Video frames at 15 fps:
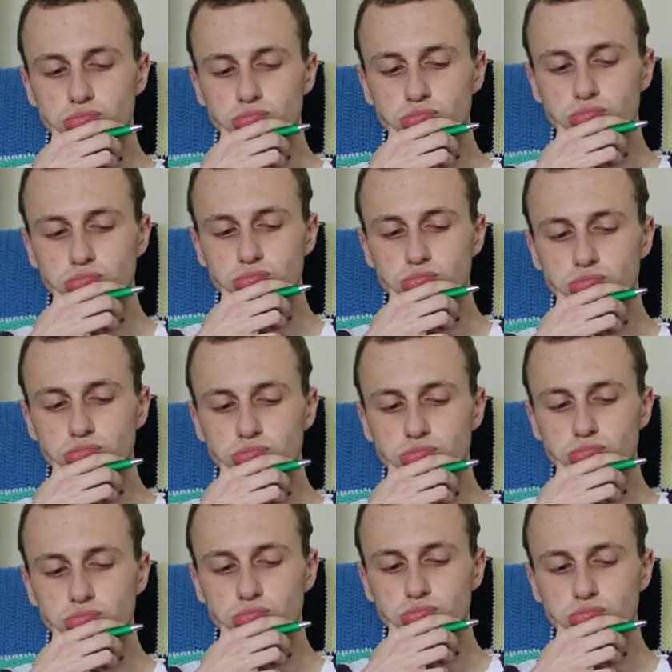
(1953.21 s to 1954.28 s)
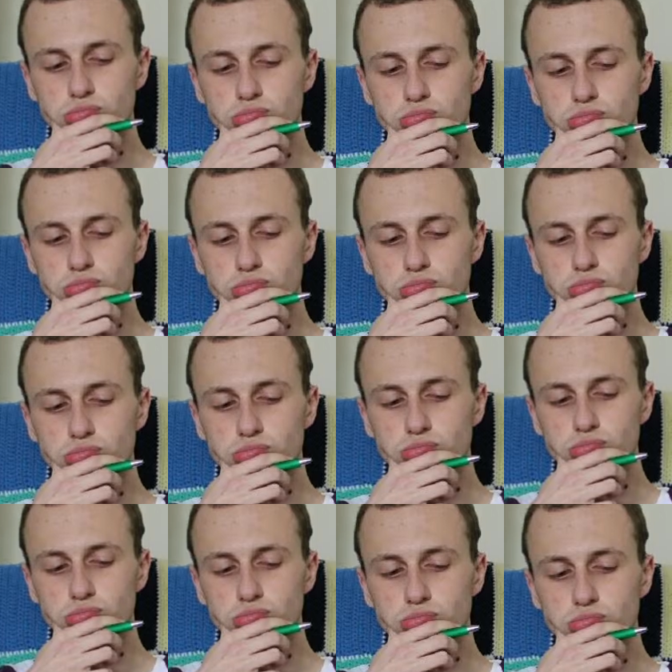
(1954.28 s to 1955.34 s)
It's not
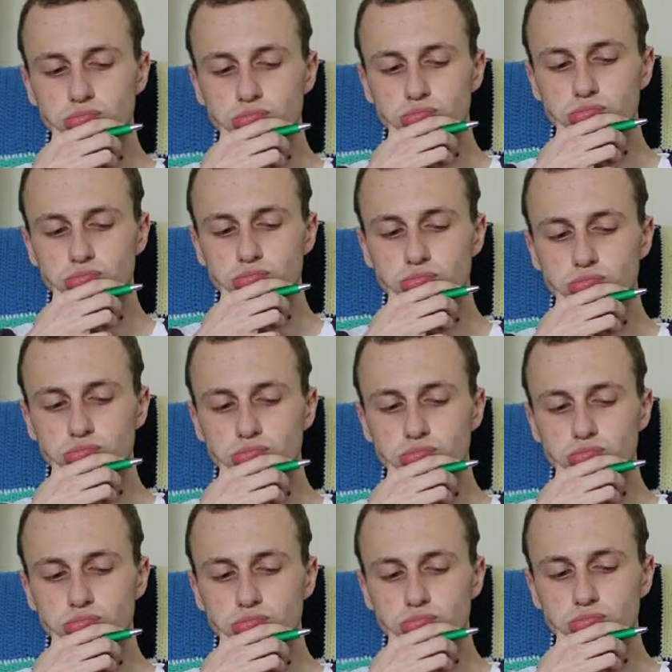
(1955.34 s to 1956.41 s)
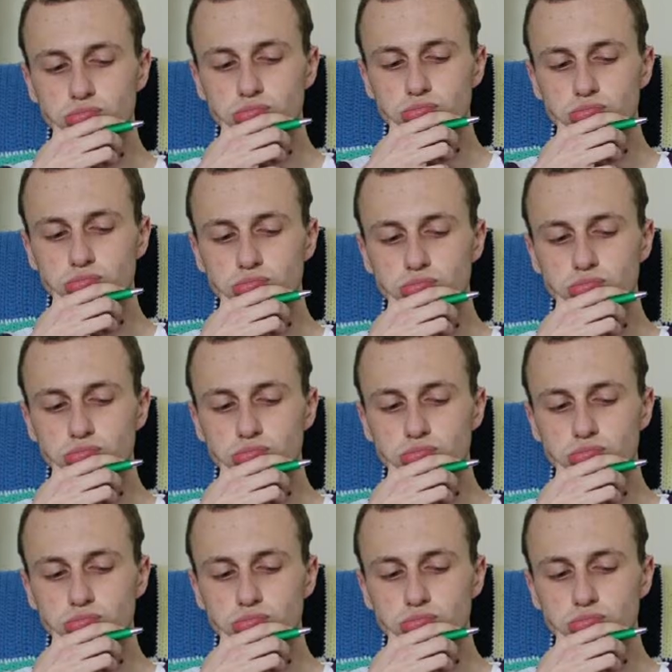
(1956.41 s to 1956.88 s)
my scene,